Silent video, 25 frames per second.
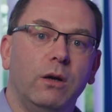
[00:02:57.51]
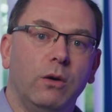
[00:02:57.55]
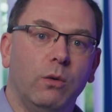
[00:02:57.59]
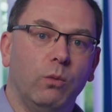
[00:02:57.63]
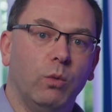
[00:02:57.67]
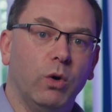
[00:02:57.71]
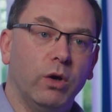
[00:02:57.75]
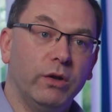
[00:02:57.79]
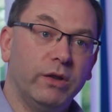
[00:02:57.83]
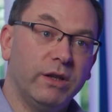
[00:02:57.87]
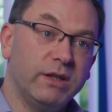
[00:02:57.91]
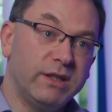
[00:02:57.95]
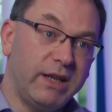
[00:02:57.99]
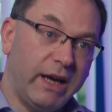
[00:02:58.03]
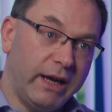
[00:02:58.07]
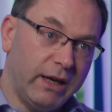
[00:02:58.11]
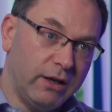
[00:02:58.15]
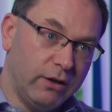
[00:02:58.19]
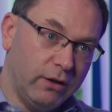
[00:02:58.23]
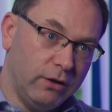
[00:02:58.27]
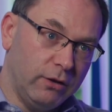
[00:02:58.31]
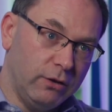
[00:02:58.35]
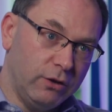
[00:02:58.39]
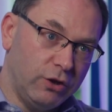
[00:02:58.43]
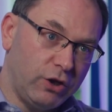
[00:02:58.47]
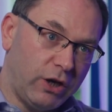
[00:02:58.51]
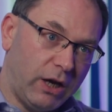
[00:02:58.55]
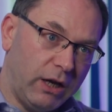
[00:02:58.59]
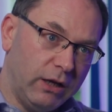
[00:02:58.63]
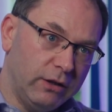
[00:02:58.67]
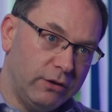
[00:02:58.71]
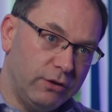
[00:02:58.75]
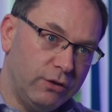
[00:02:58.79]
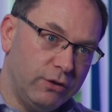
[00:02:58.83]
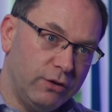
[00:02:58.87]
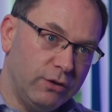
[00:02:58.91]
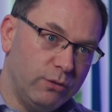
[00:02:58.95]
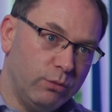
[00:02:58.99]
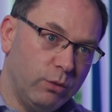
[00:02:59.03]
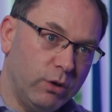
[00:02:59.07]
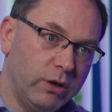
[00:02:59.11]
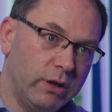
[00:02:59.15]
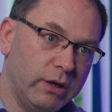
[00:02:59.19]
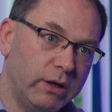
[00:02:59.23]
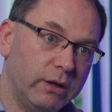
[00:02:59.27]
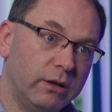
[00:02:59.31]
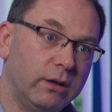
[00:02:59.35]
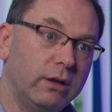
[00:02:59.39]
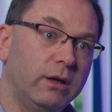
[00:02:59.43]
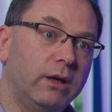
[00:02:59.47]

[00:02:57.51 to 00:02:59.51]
what the technical challenges were,